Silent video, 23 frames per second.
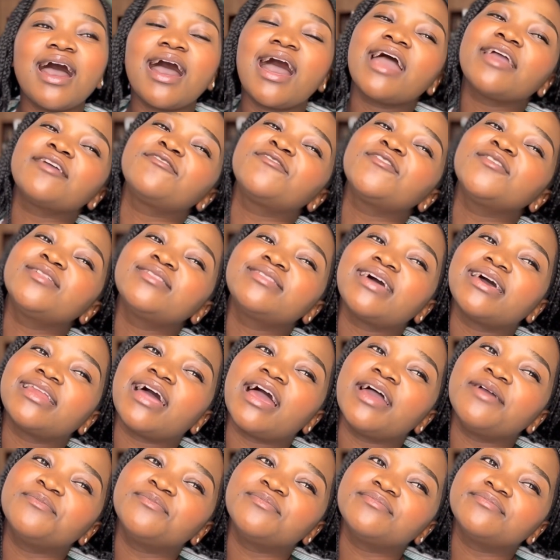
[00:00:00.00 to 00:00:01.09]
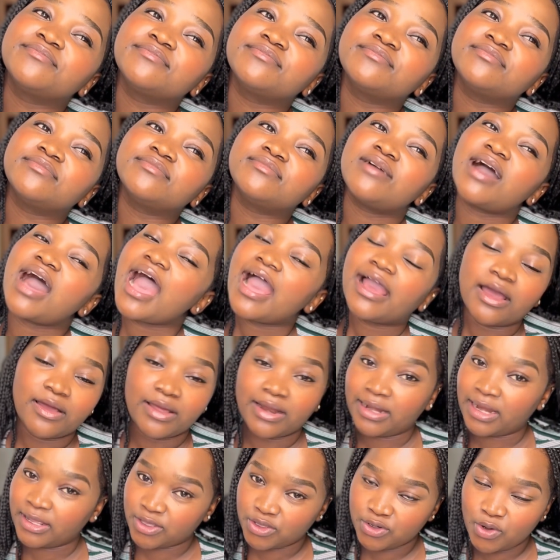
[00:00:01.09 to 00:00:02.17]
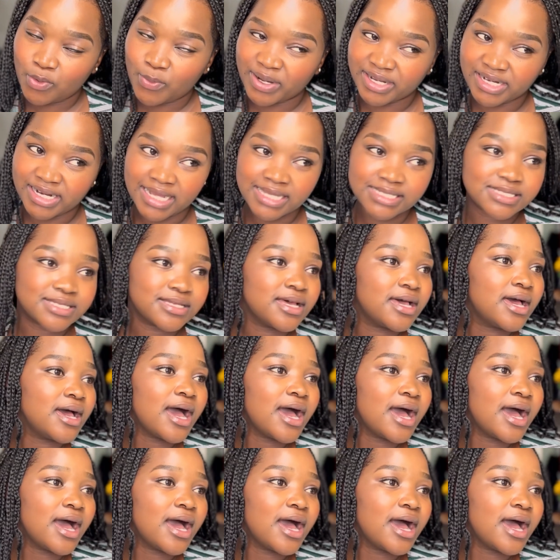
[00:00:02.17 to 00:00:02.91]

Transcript: I feel that like, you know what, guys,